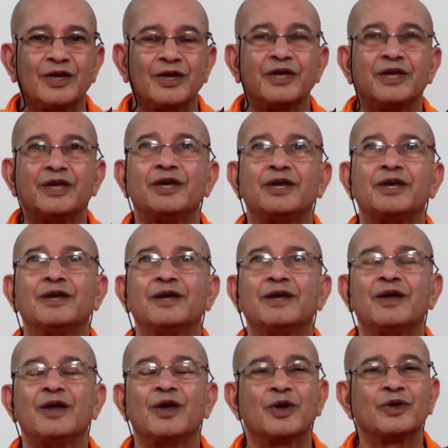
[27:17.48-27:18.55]
He
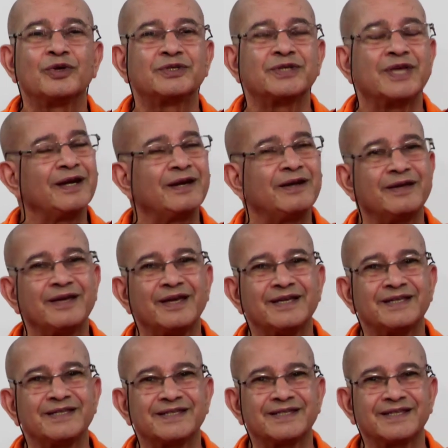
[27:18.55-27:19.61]
said,
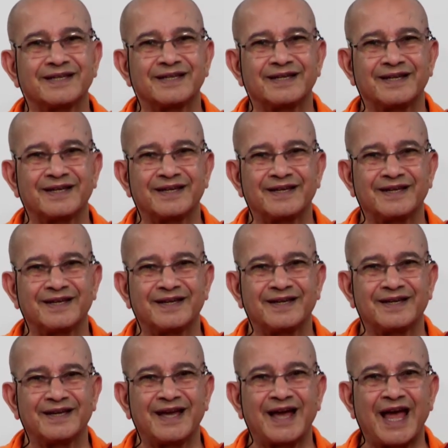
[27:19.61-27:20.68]
yes,
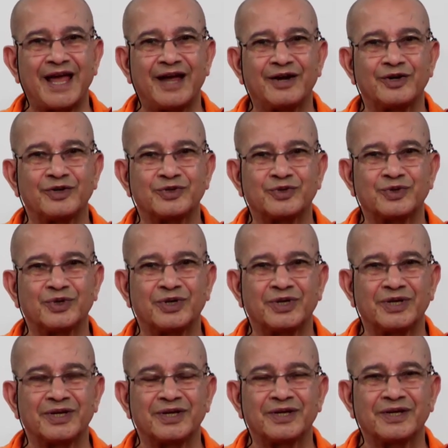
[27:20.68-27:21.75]
I understood.
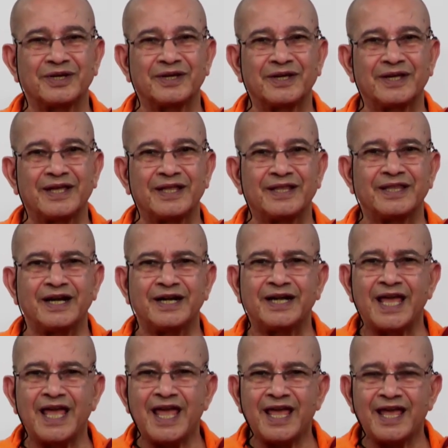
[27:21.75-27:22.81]
The
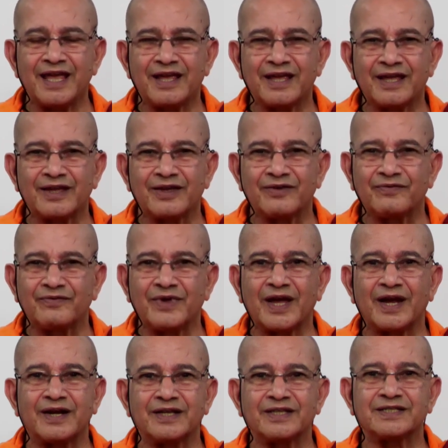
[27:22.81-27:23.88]
day we
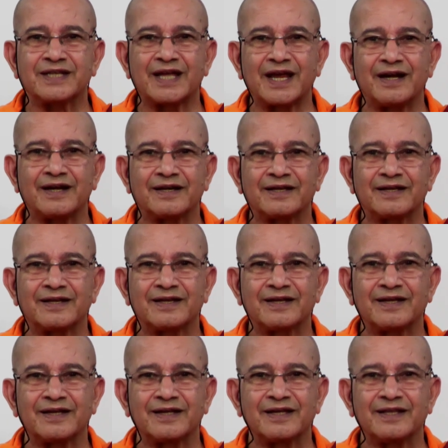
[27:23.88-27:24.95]
understand
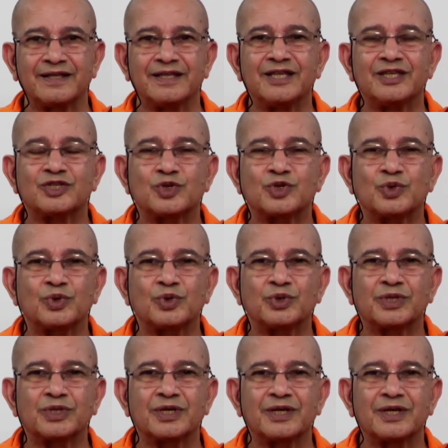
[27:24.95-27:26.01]
this
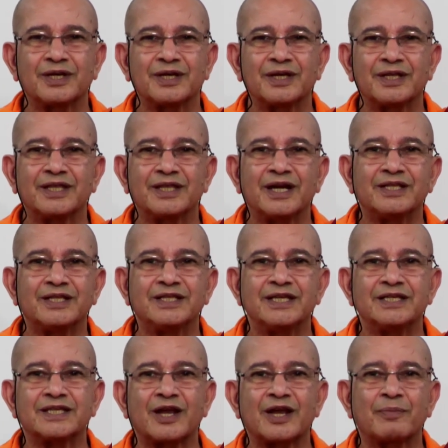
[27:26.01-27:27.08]
truth, that
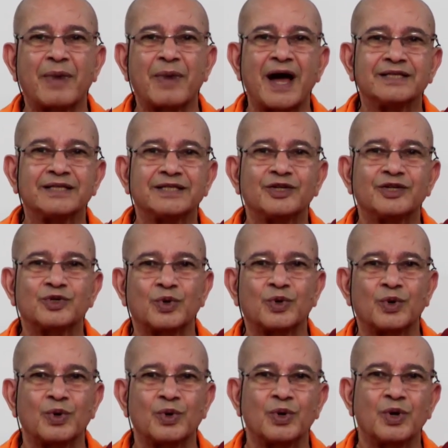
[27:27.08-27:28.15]
these are passing show